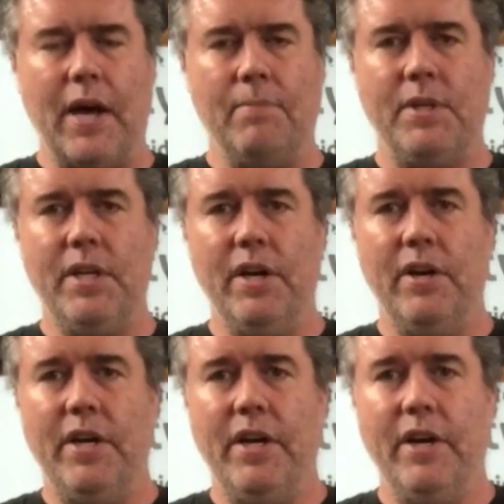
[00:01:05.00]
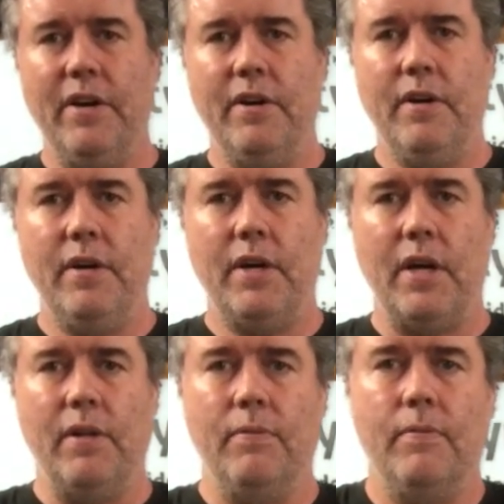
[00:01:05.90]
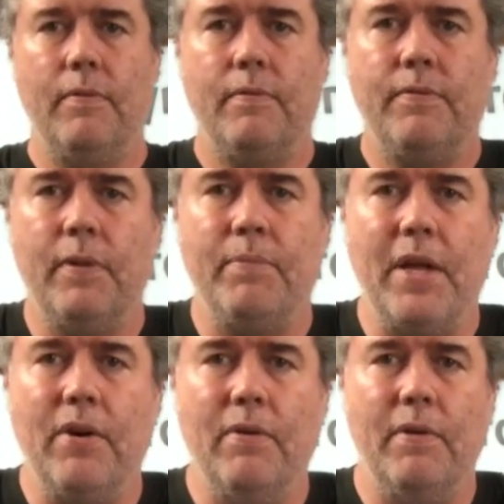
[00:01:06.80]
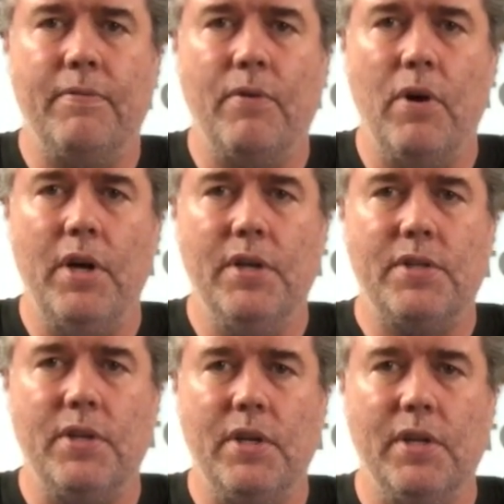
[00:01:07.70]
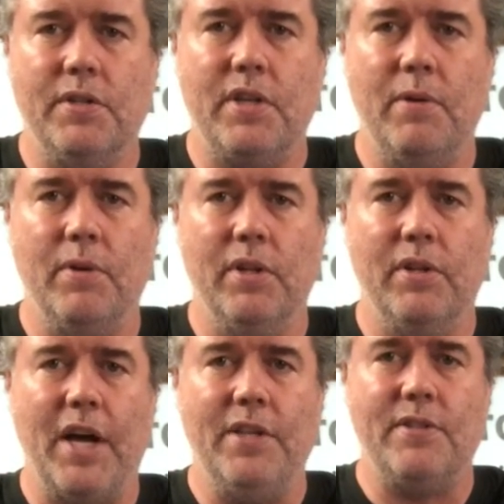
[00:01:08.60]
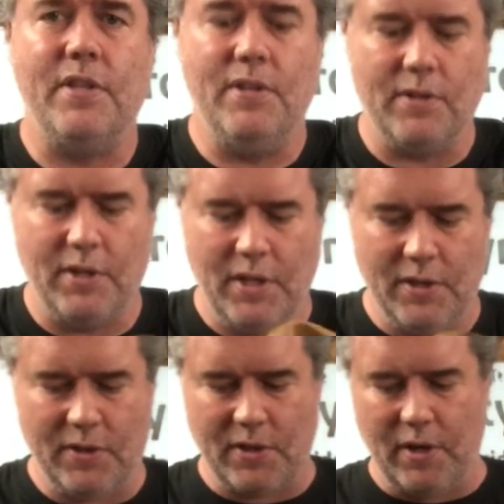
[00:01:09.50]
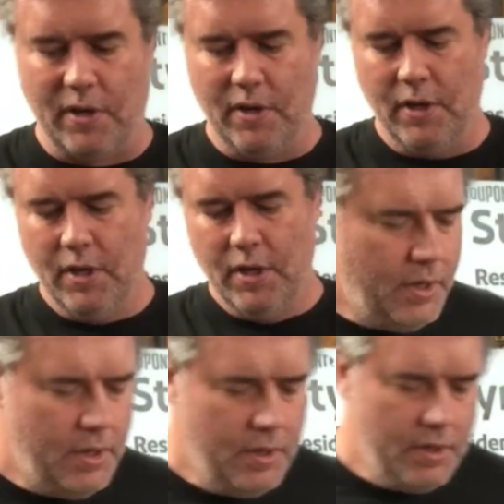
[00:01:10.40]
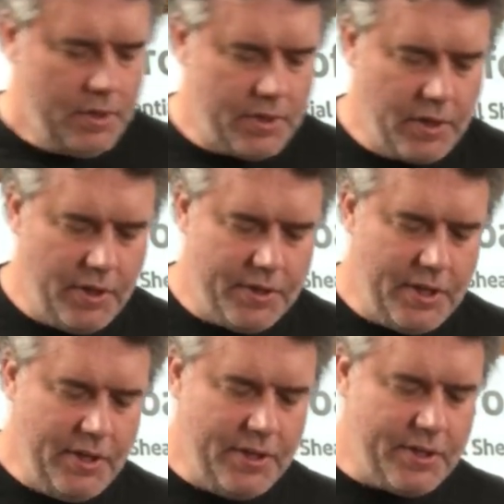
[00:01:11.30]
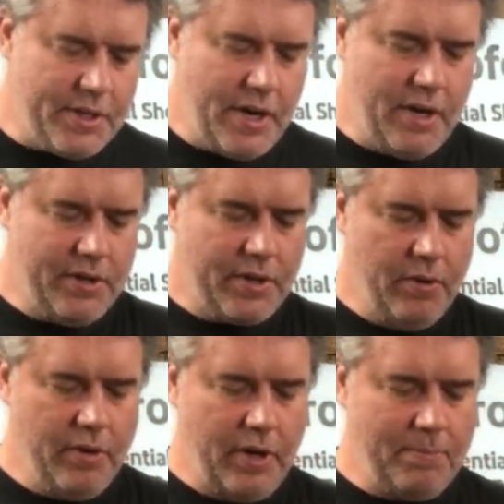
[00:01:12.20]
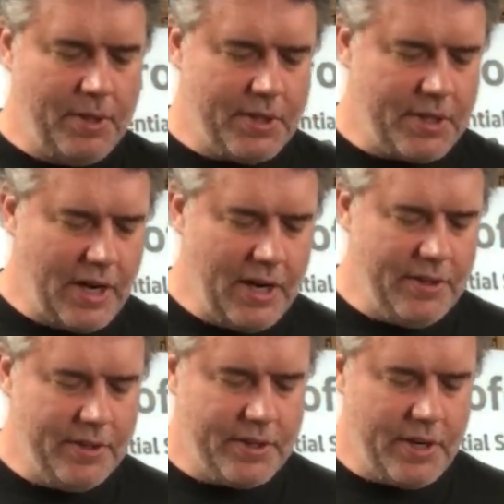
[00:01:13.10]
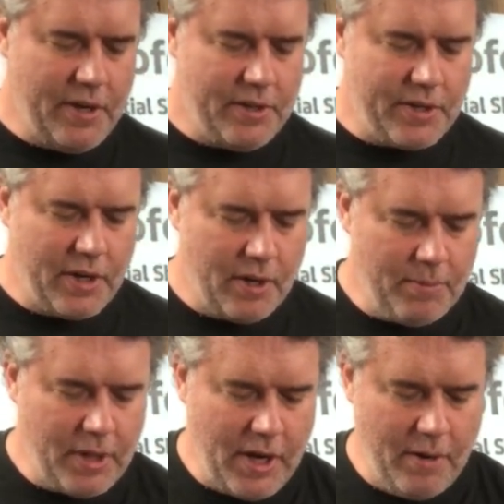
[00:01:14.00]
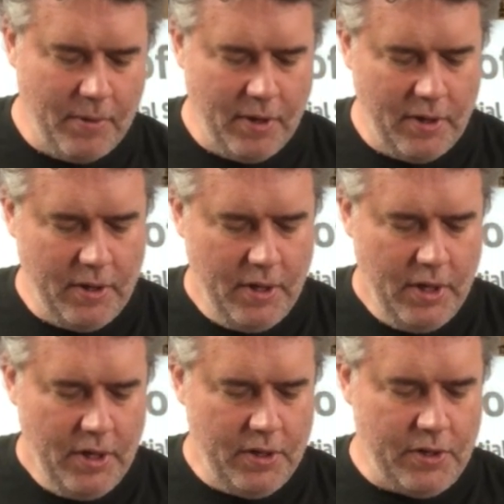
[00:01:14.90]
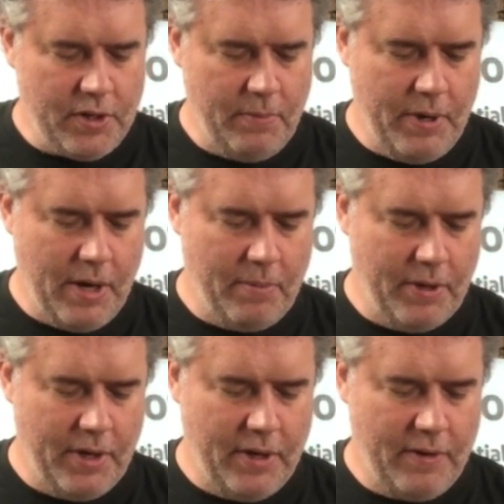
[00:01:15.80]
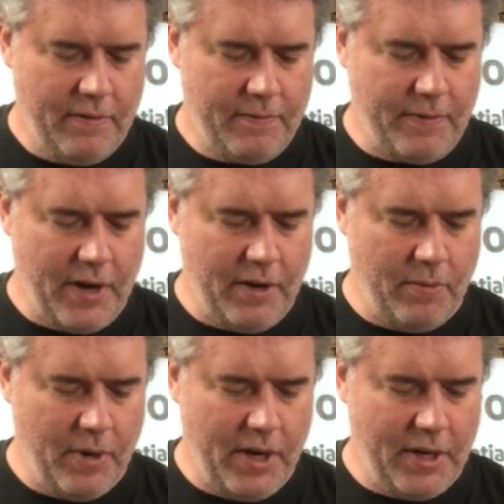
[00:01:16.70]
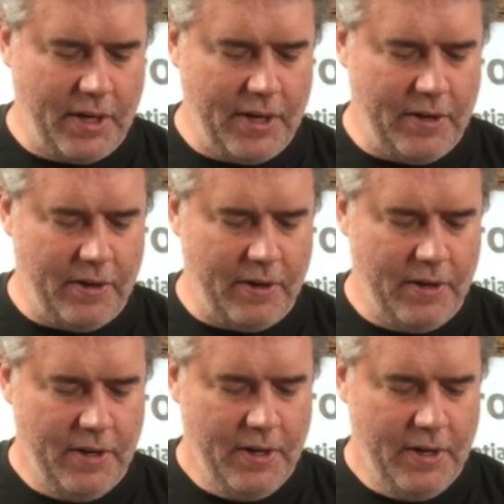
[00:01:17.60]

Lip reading: tier here, I'll flip that over for you so you can see where the lights easily insert. So you see these stairs going up the side. The stairs are all playable. You should be able to find a way to get your